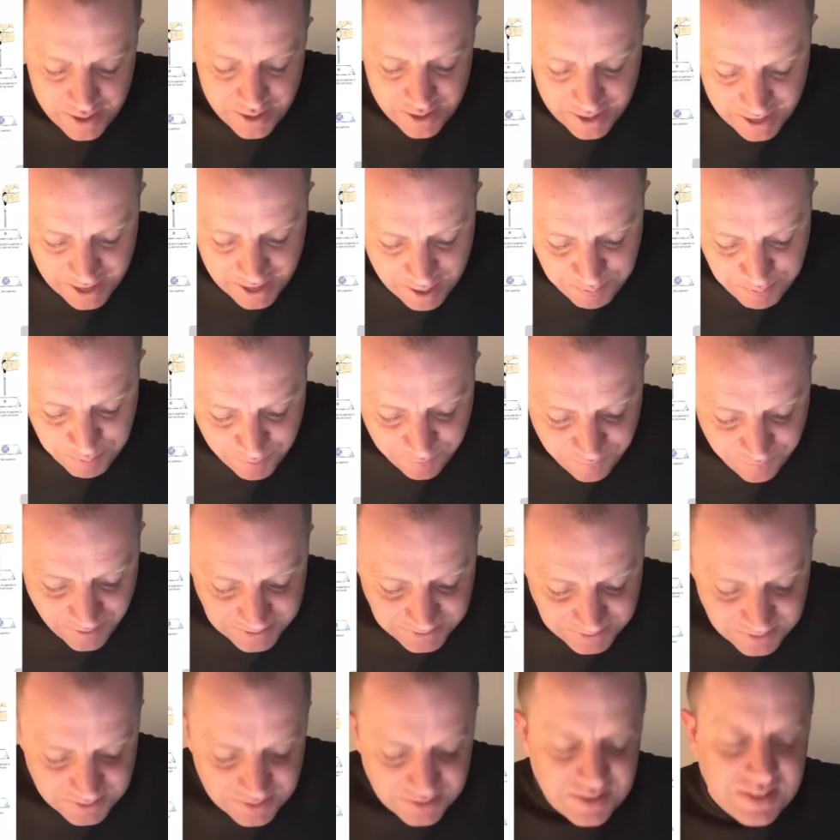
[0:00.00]
It prevents
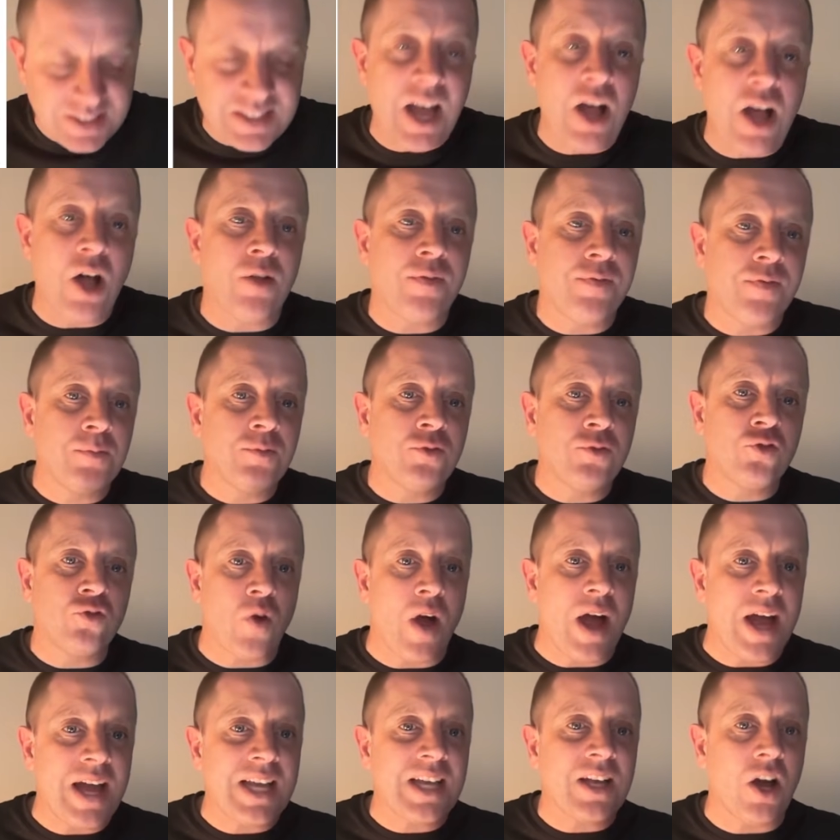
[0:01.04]
the cell from
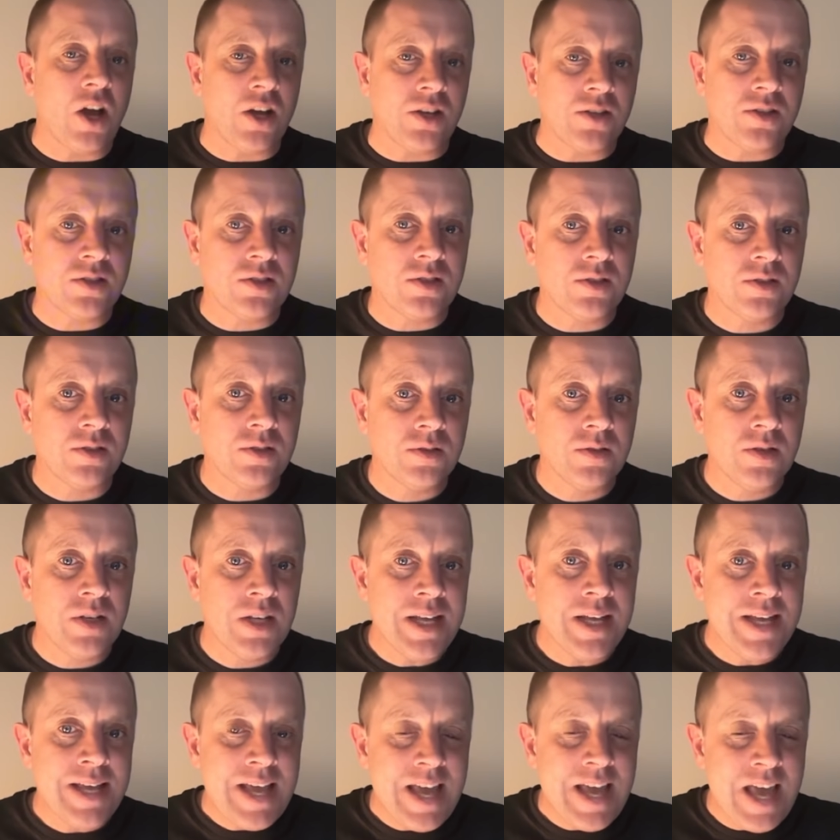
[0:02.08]
drying out.
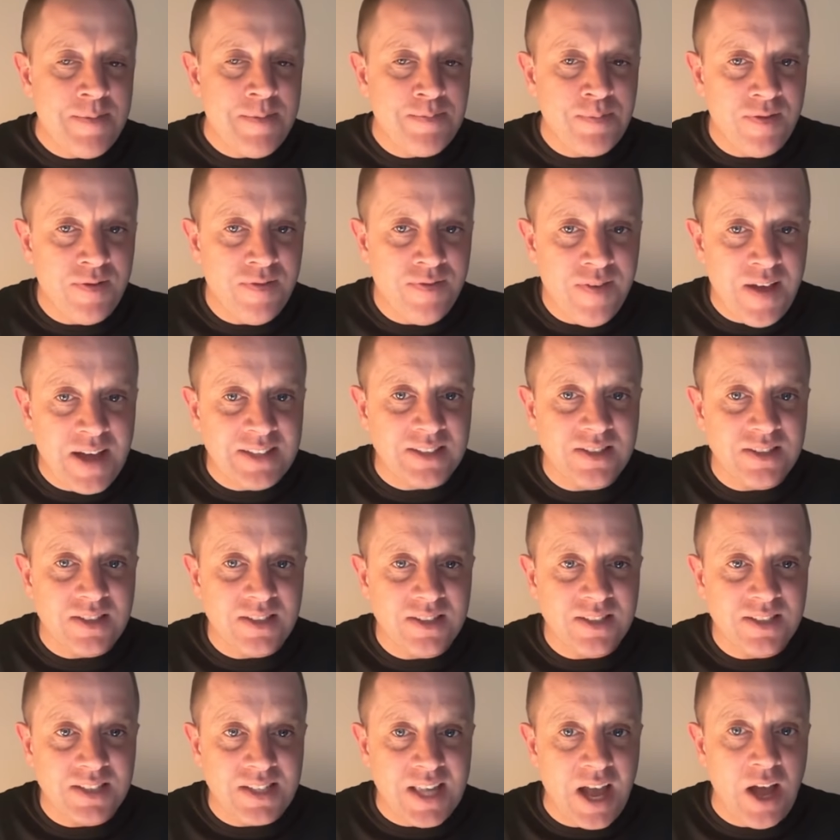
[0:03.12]
It prevents the
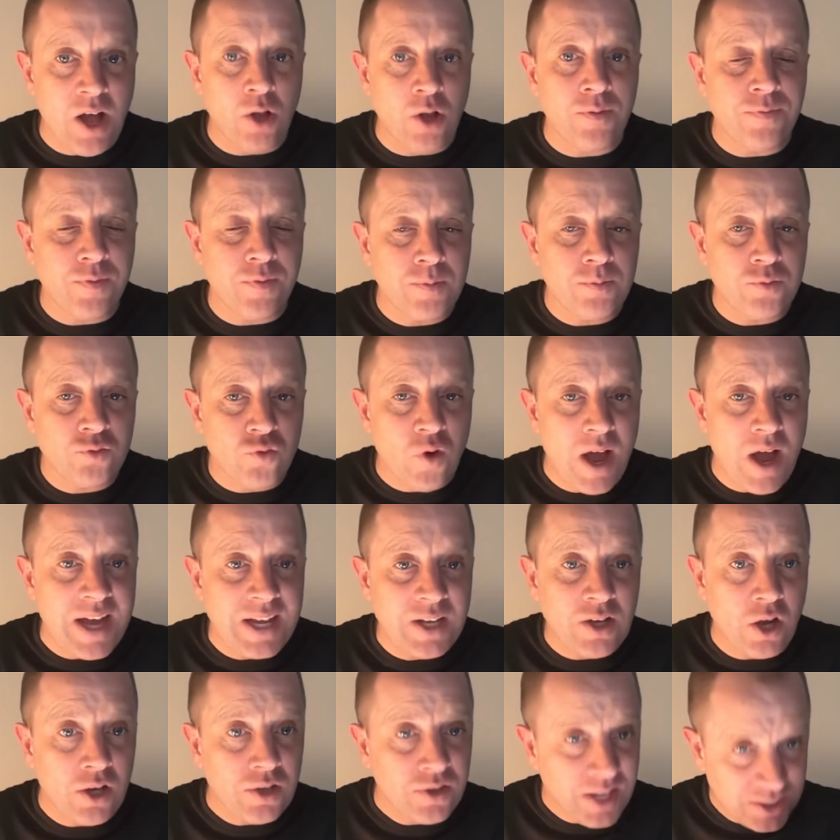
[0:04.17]
cell from drying
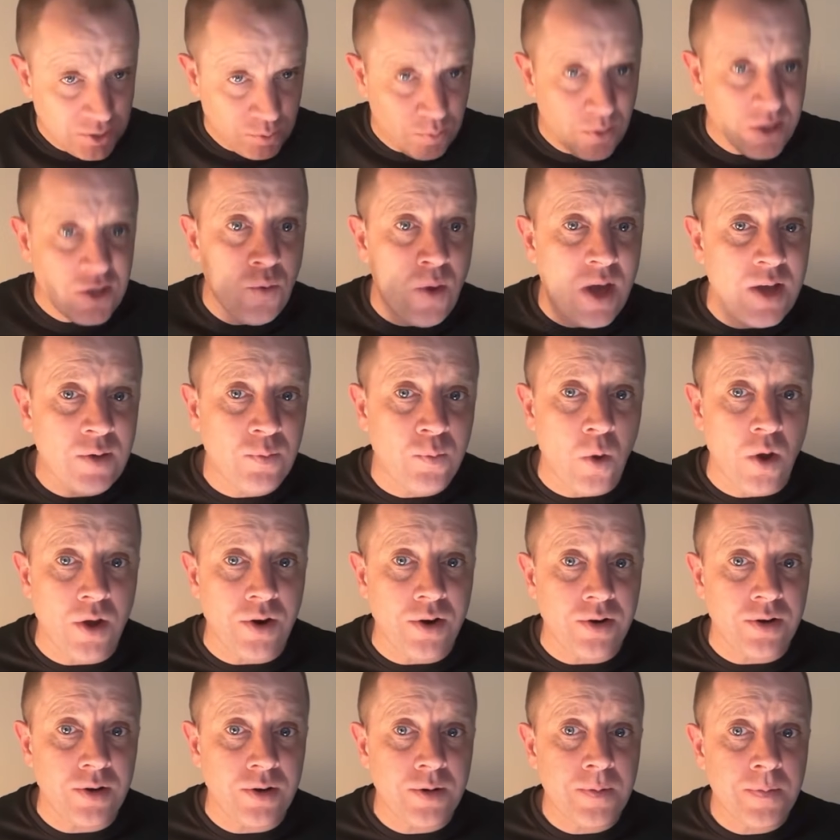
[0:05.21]
out. That's why you add
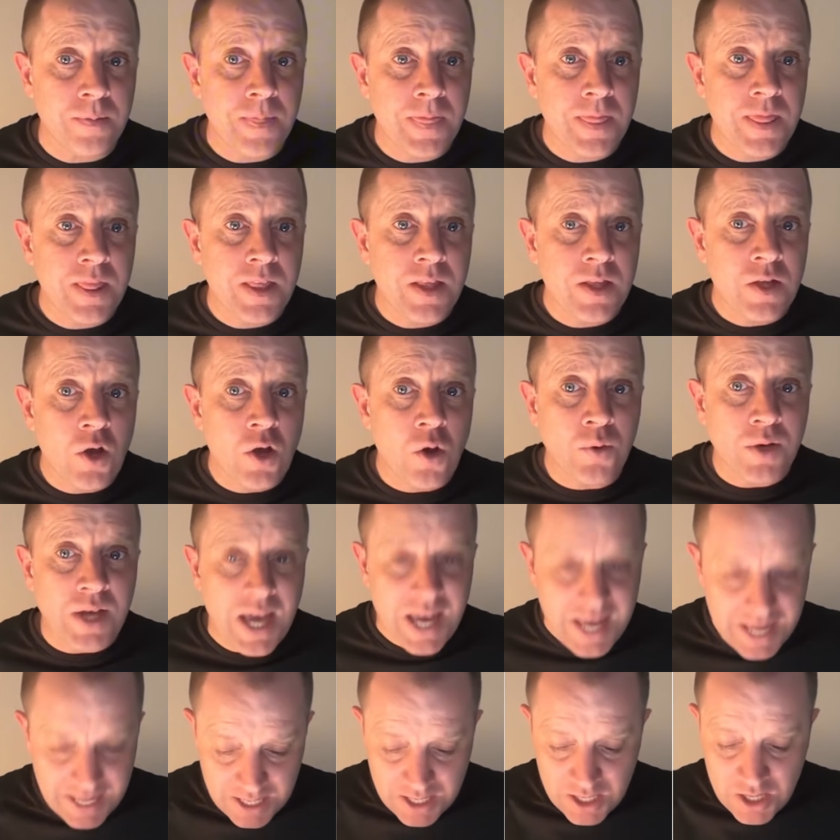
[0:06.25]
water.
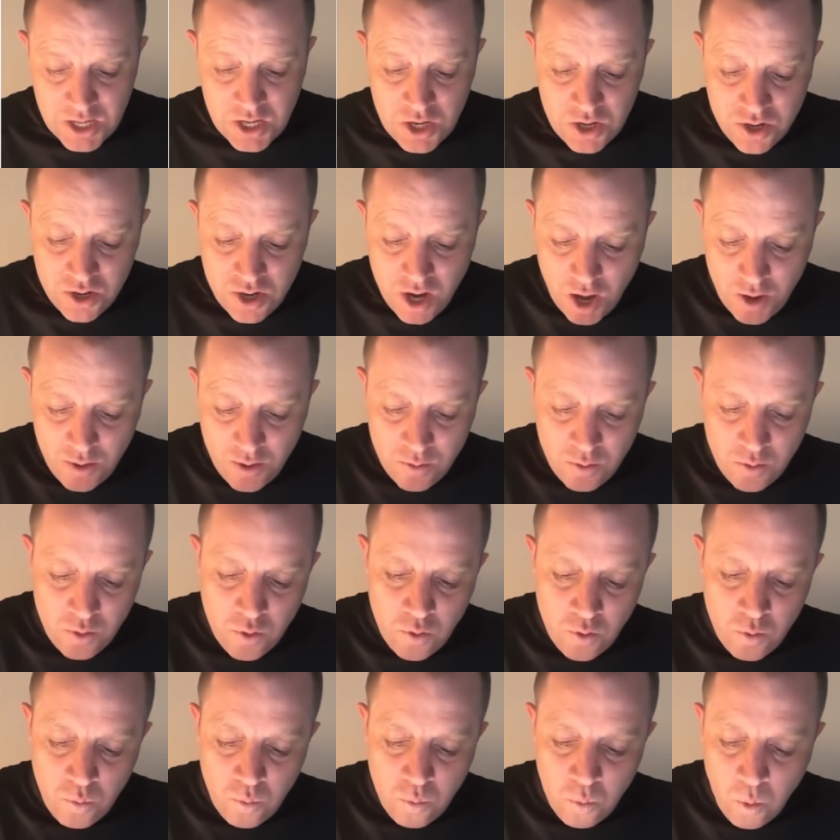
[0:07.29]
Okay? Now,
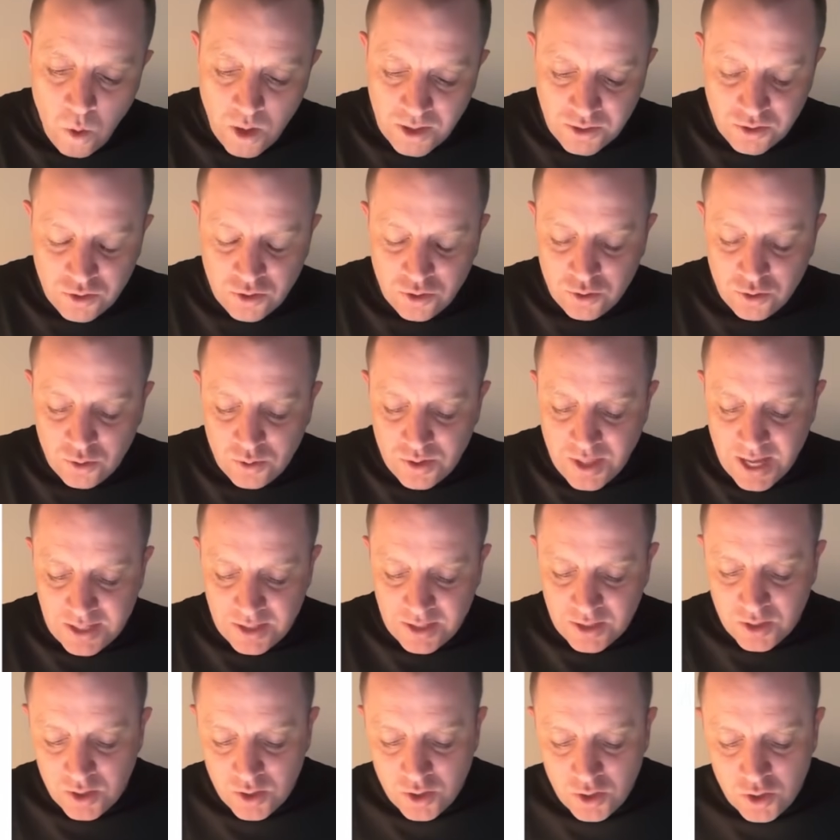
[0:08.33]
what do you do
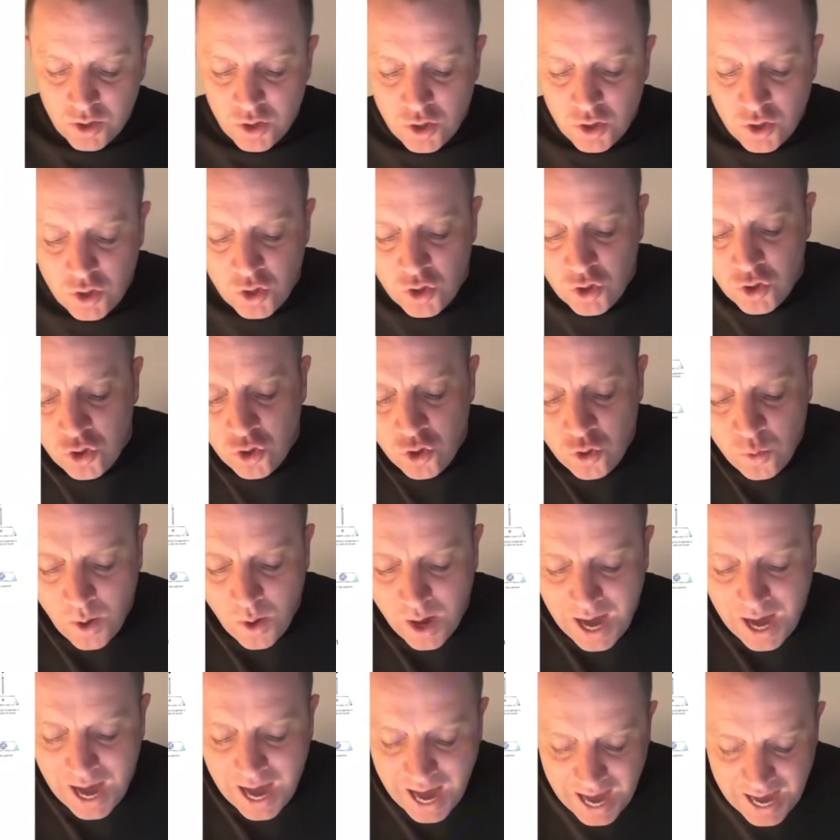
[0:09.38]
then? You
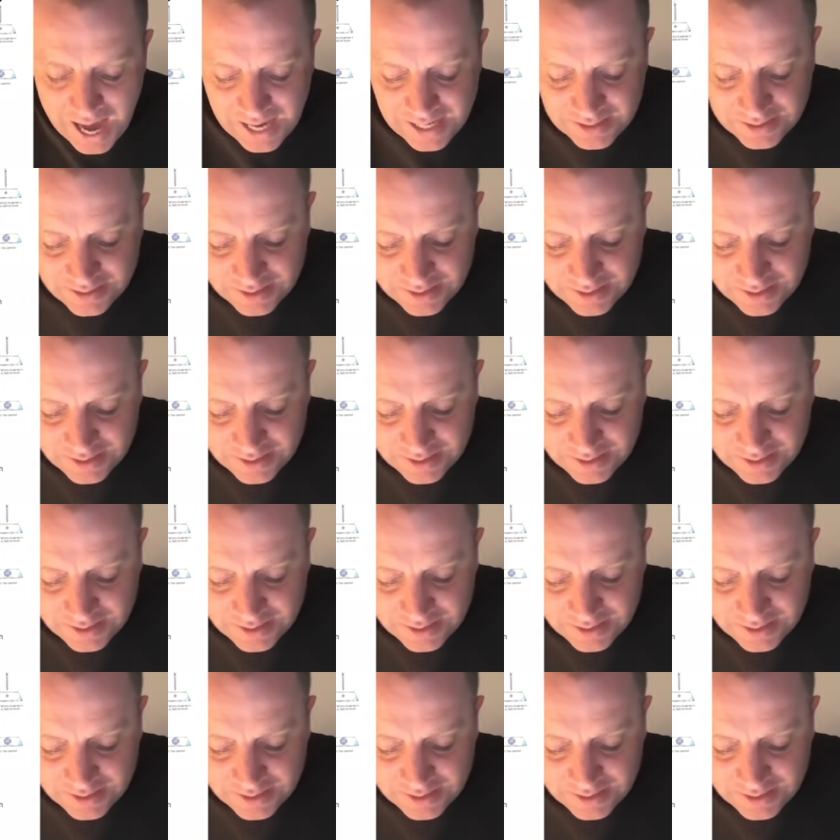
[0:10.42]
add